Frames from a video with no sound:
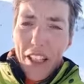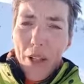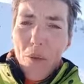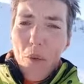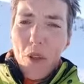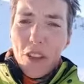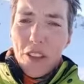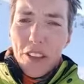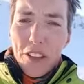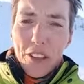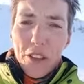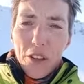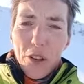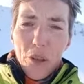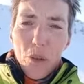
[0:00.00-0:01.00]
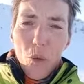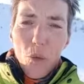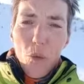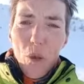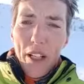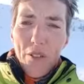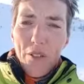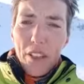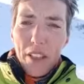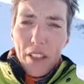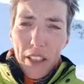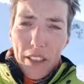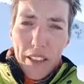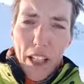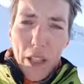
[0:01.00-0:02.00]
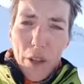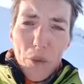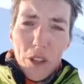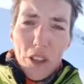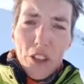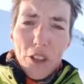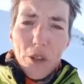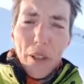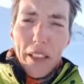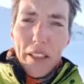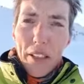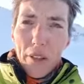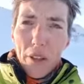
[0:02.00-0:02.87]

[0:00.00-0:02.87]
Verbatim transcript: I wanted to do whatever that I was doing